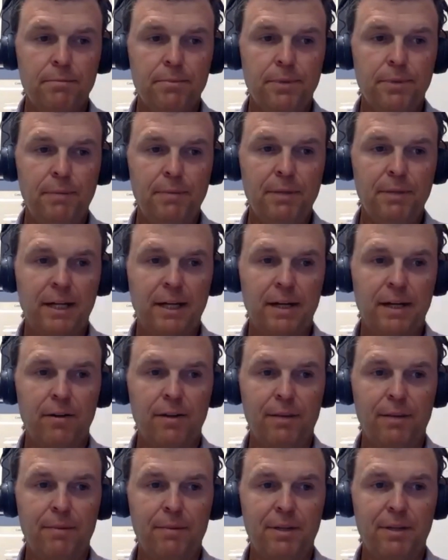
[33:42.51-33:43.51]
public
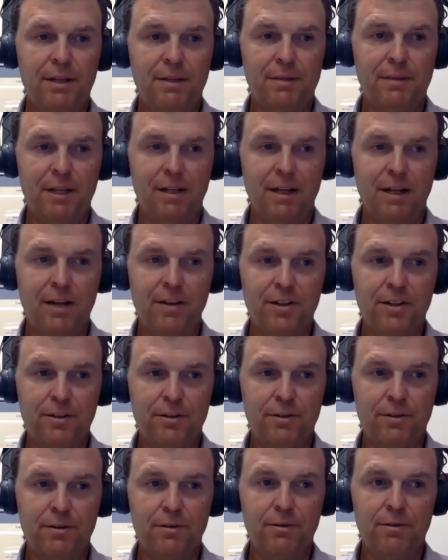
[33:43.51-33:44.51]
health
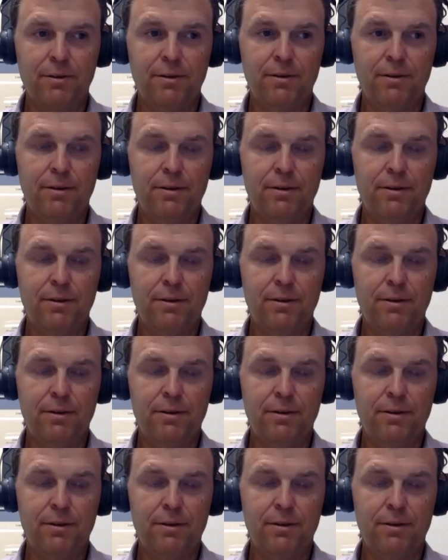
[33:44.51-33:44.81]
epidemiological